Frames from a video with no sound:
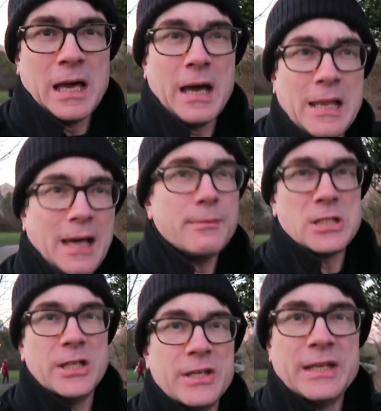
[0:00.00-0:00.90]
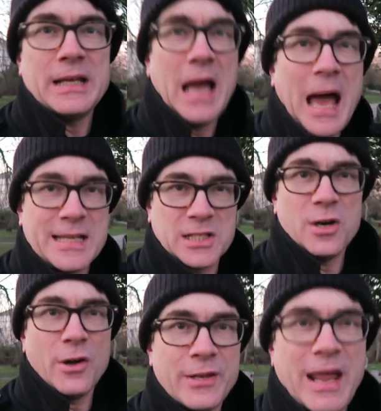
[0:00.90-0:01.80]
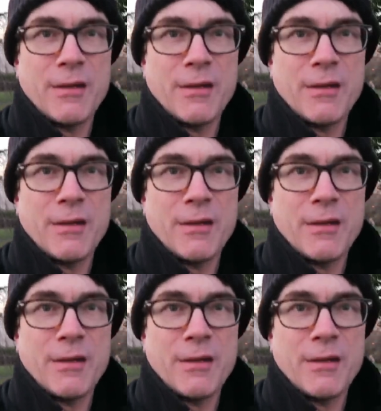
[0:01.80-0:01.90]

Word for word: uh, language learning has gone and